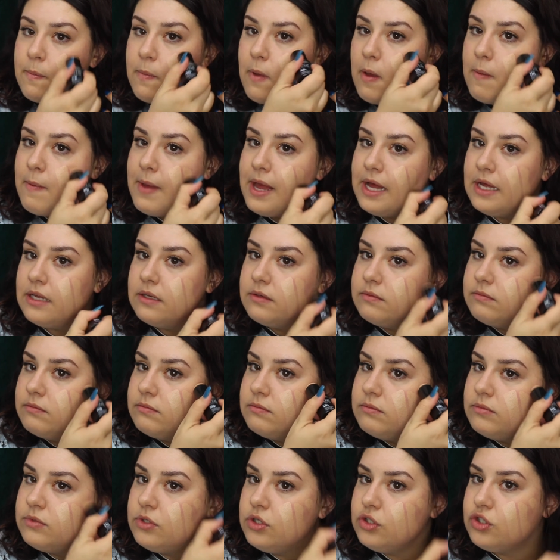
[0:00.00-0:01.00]
about
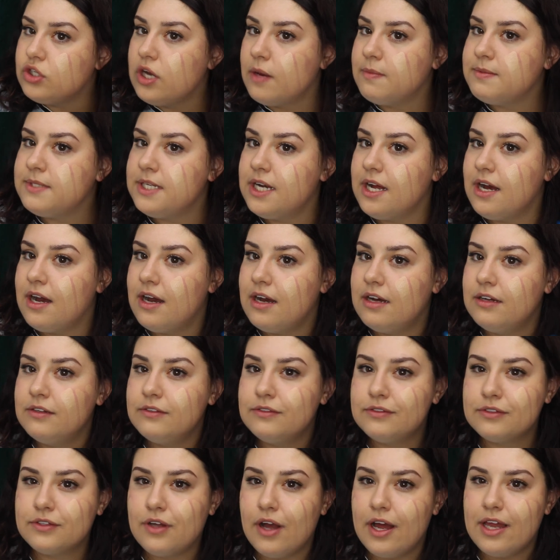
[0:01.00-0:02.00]
2.5
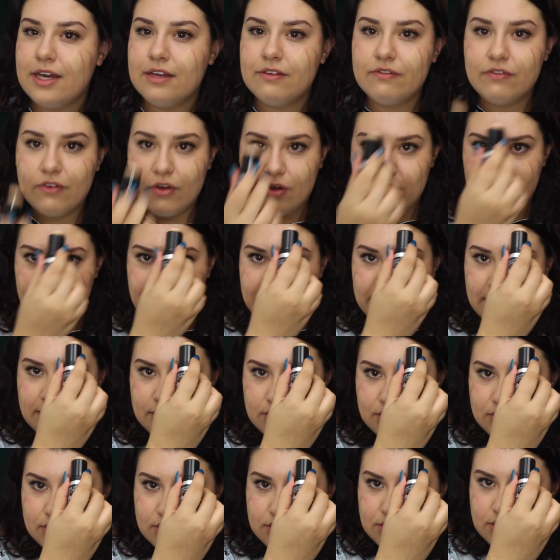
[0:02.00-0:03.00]
stripes kind of on
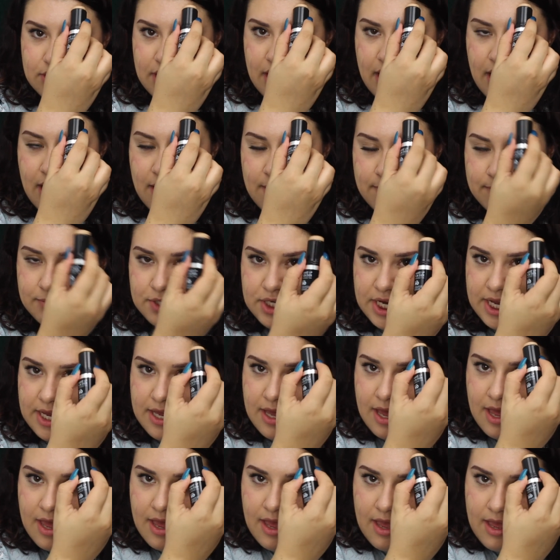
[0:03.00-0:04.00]
each
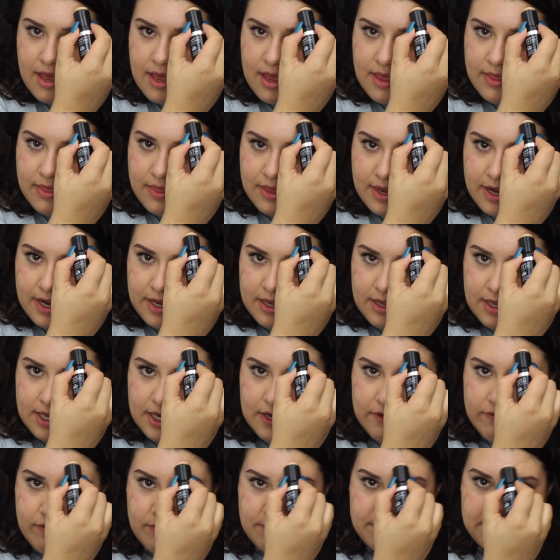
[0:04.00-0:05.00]
cheek. And then I
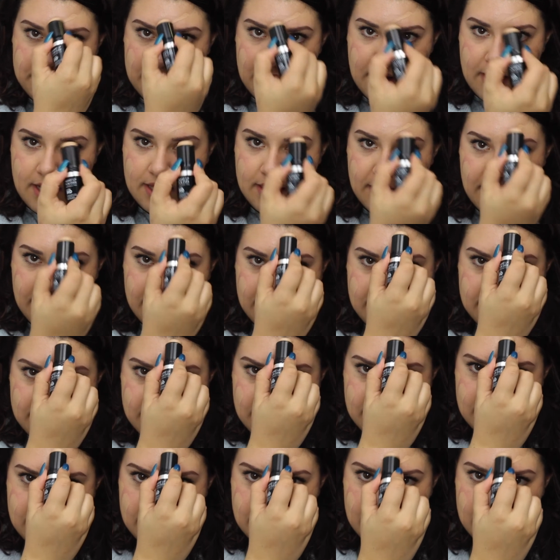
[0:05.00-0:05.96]
kind of apply like